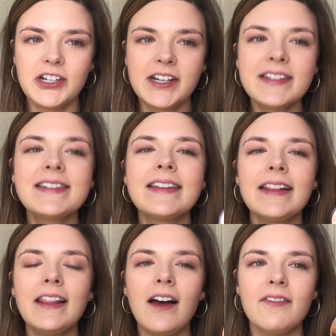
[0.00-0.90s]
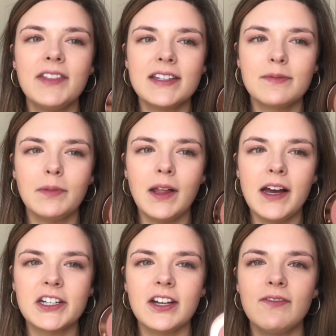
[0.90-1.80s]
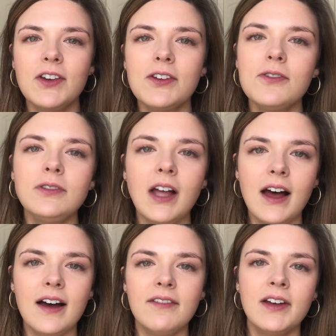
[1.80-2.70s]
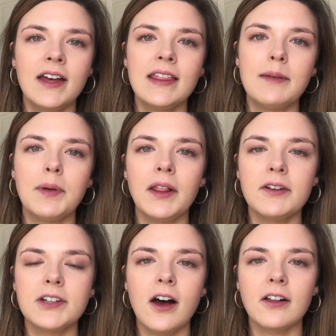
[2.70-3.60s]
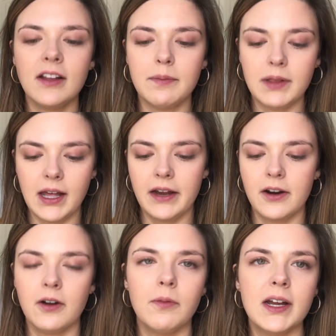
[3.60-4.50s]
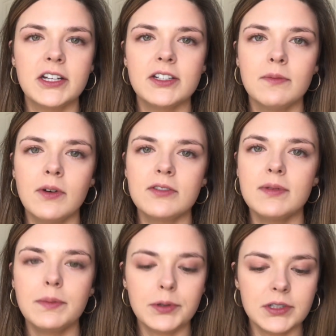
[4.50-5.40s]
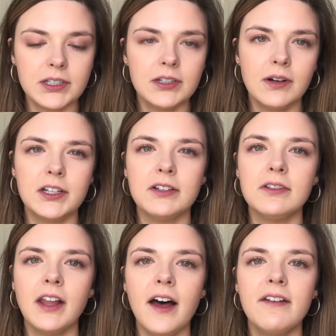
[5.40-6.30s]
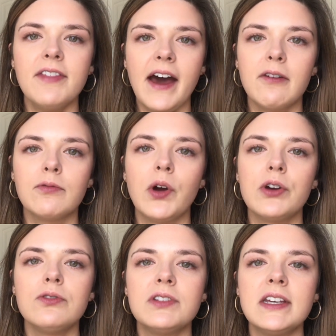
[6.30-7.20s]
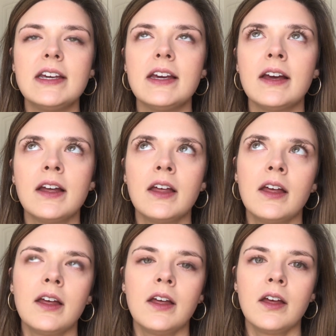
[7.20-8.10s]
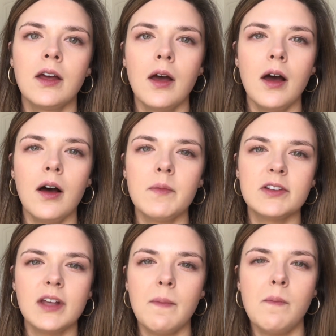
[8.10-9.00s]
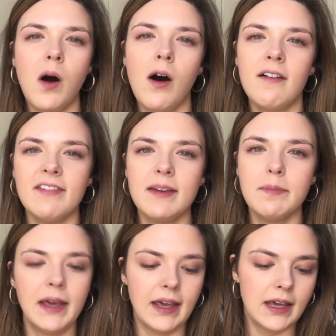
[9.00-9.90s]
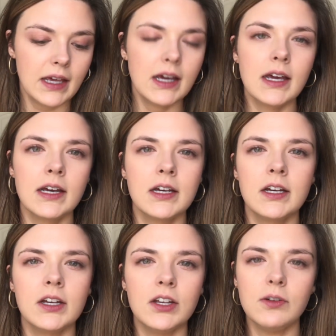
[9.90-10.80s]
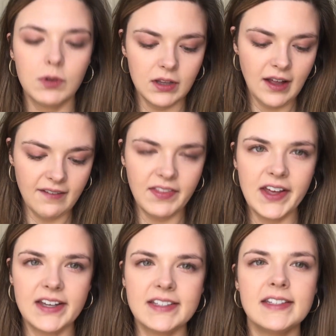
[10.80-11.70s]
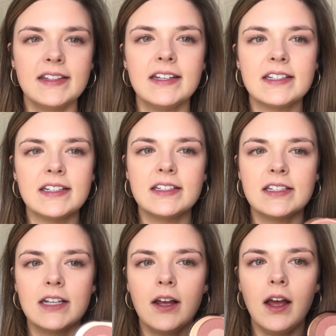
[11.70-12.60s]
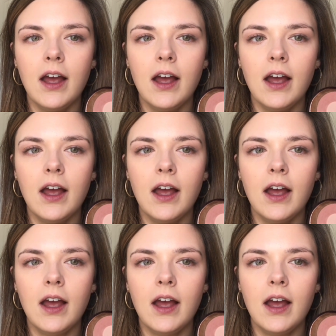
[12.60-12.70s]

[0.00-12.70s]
just love this blush. If you love the Pillow Talk lip liner, which most people do, and you love that rosy, almost a mauvey pink, you will love this. This is